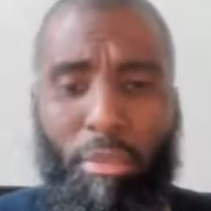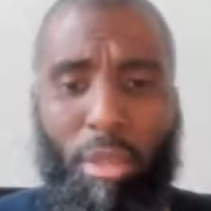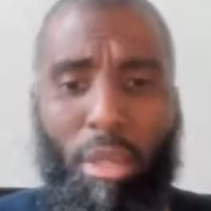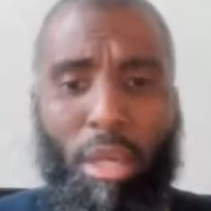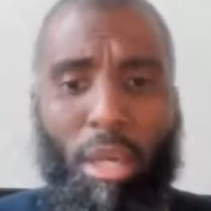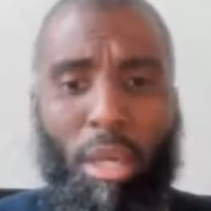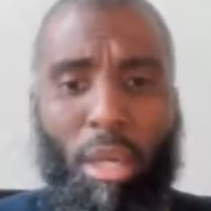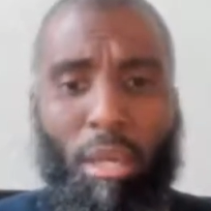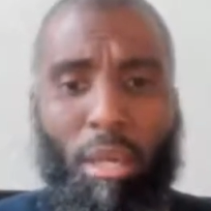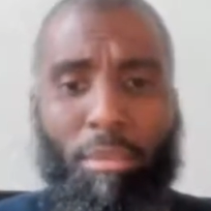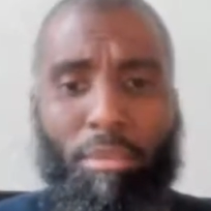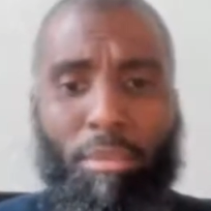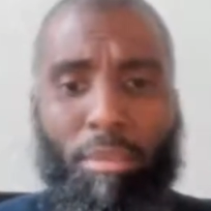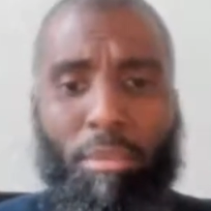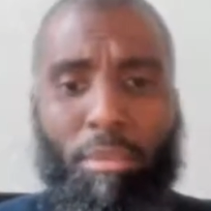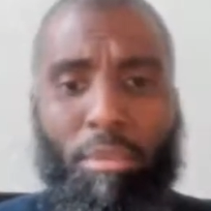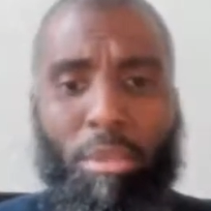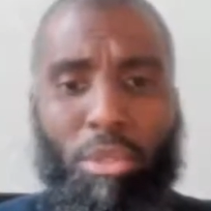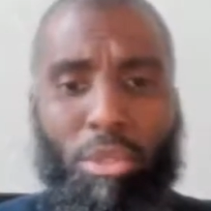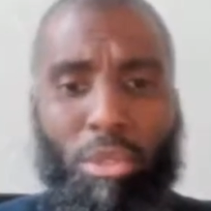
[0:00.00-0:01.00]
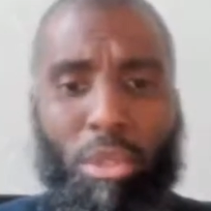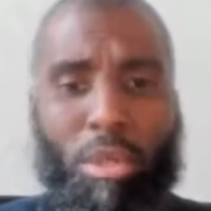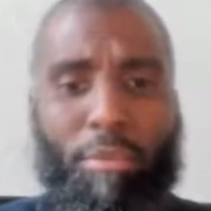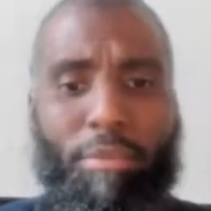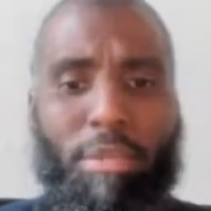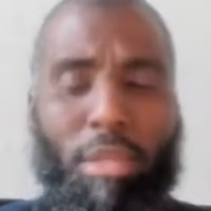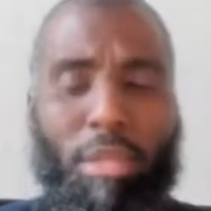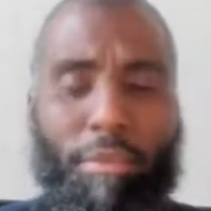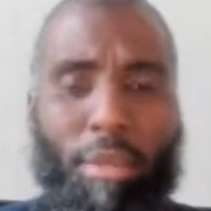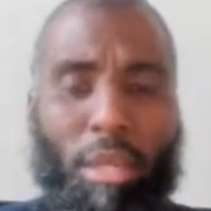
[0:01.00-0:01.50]
We're
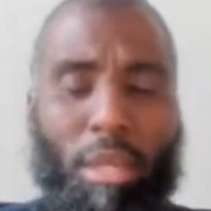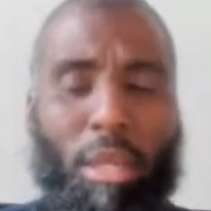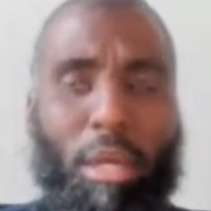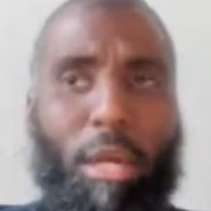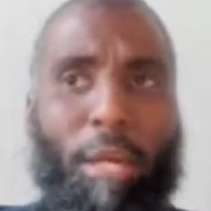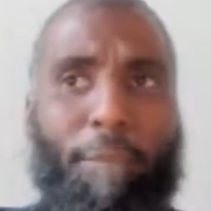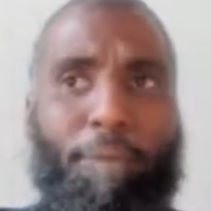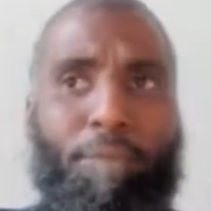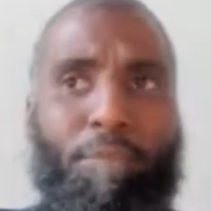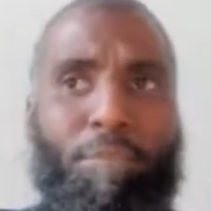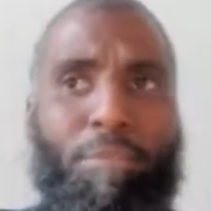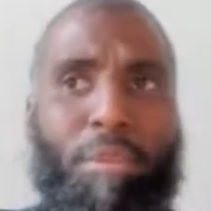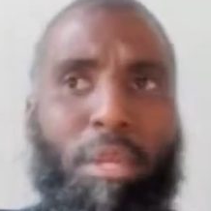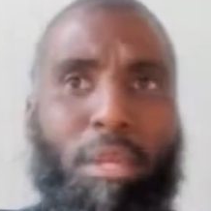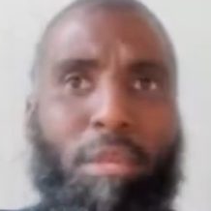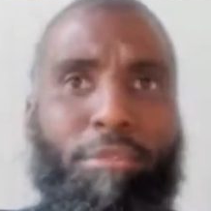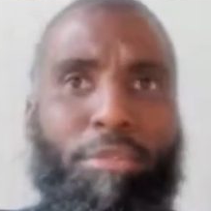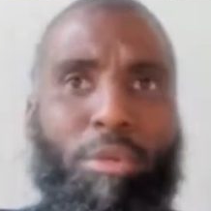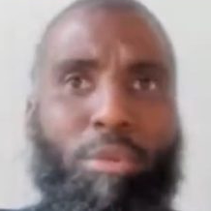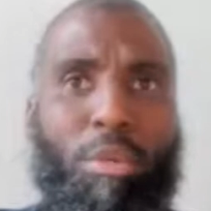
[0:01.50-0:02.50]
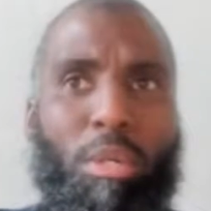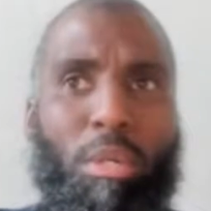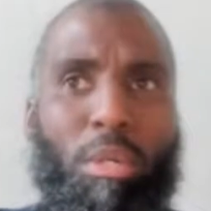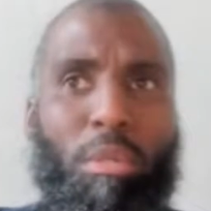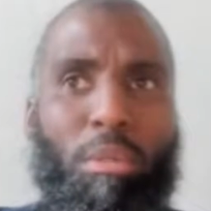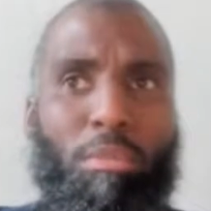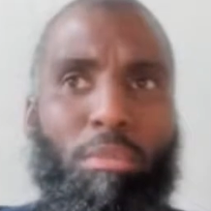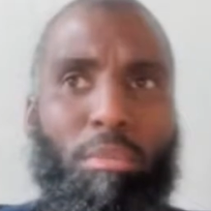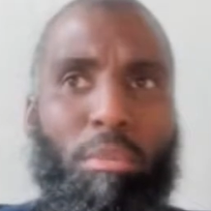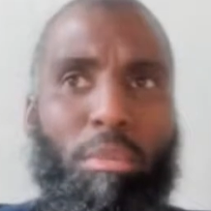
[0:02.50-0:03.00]
servants of Allah, if you
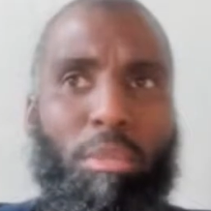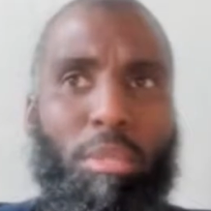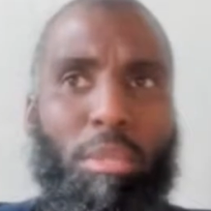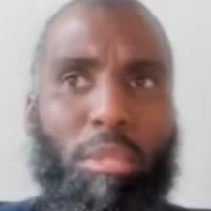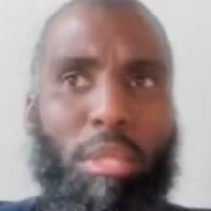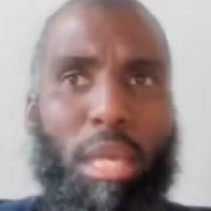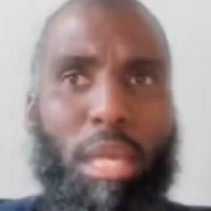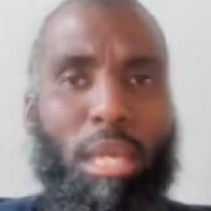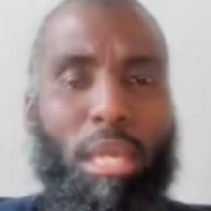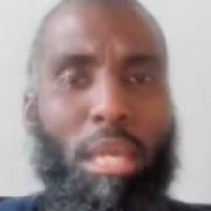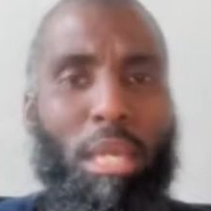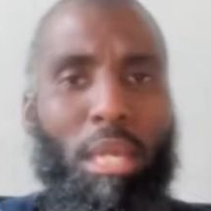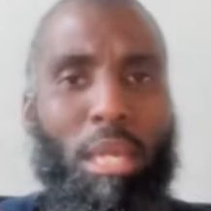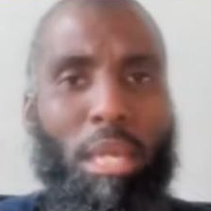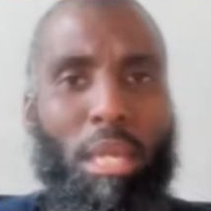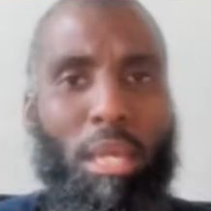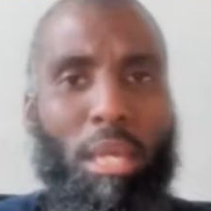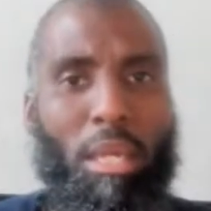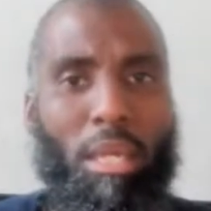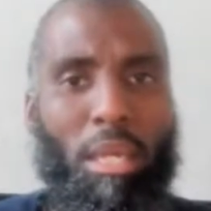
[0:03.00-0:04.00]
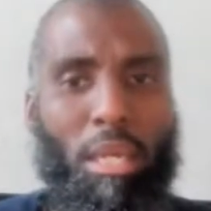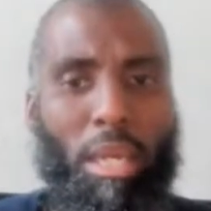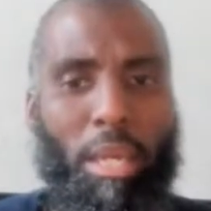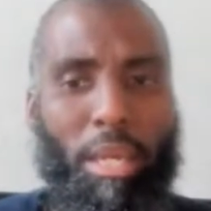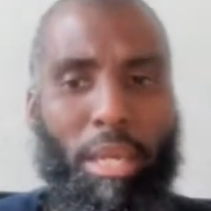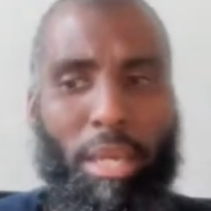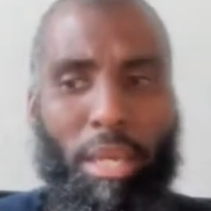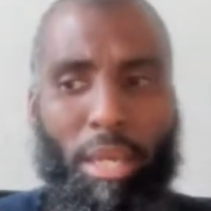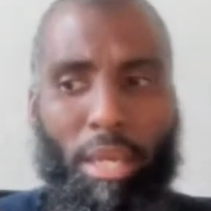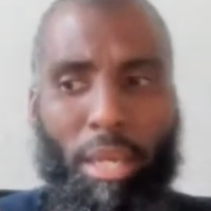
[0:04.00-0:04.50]
will. It's like
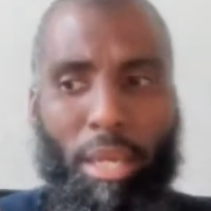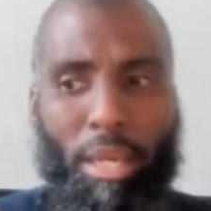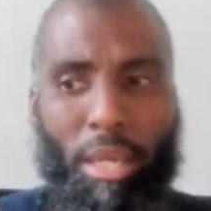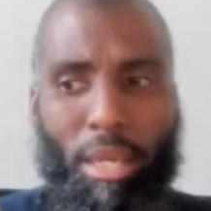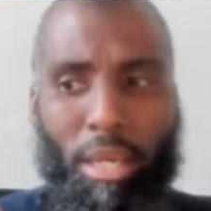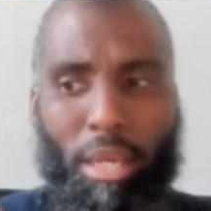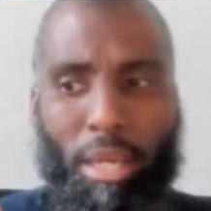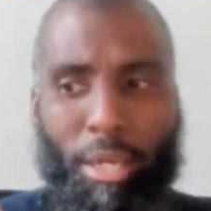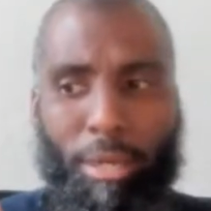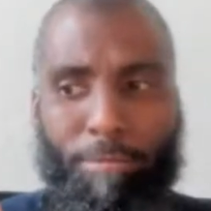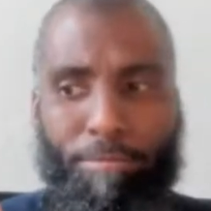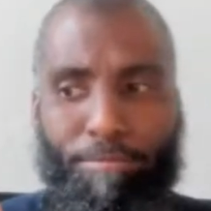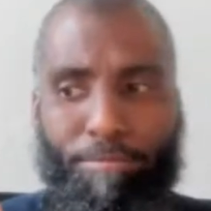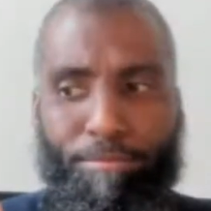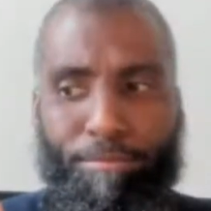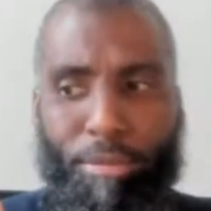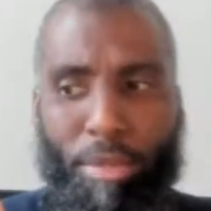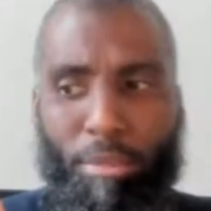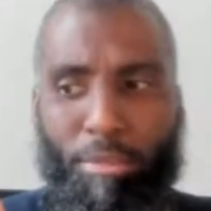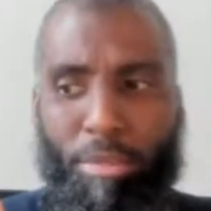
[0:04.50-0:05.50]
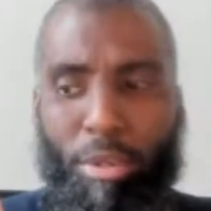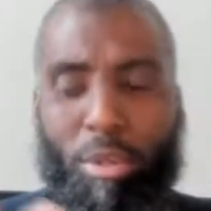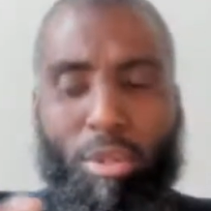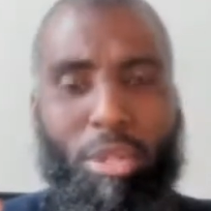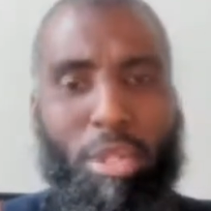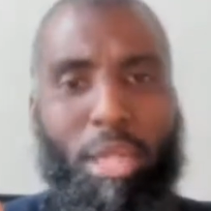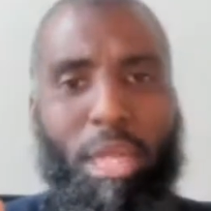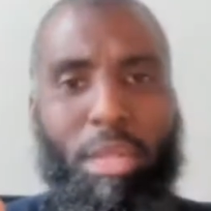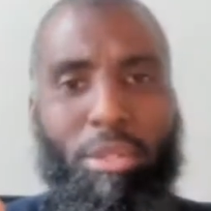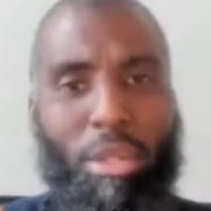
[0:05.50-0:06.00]
a
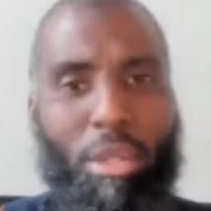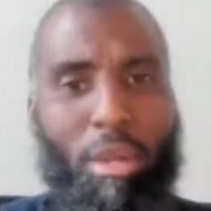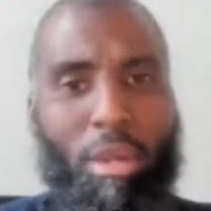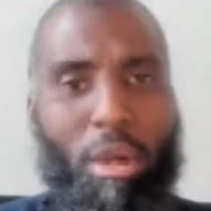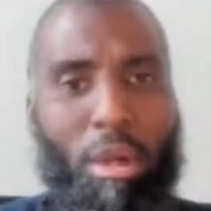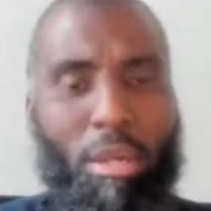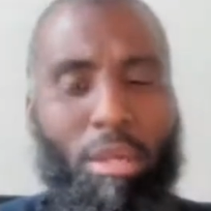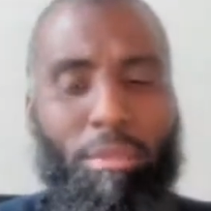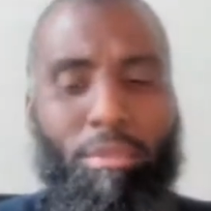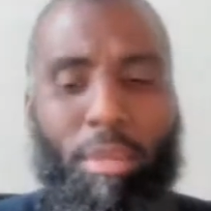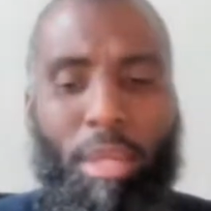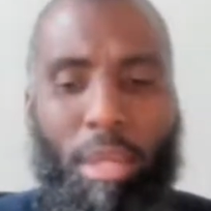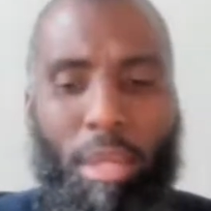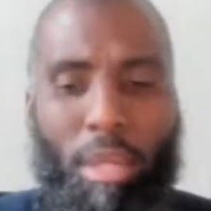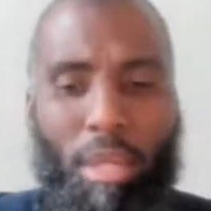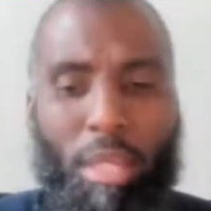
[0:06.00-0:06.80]
person that has a garden.